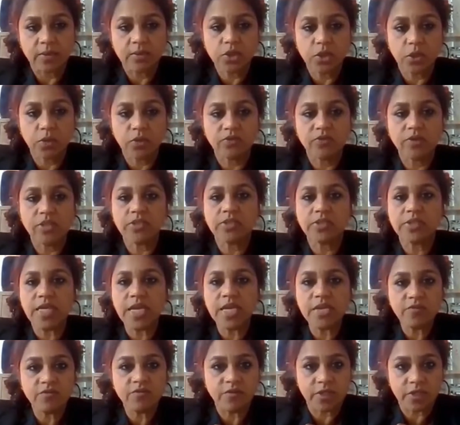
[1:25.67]
So if there's
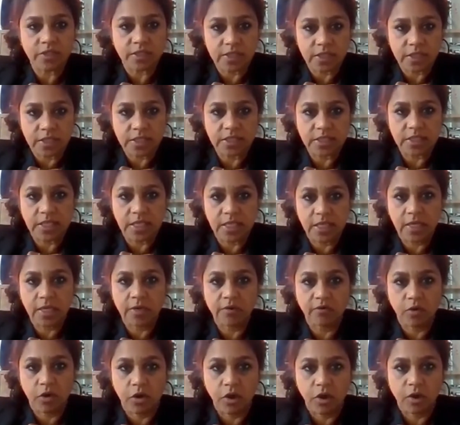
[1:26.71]
infertility
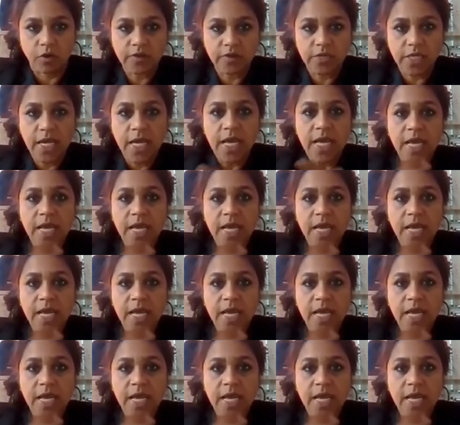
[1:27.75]
involved,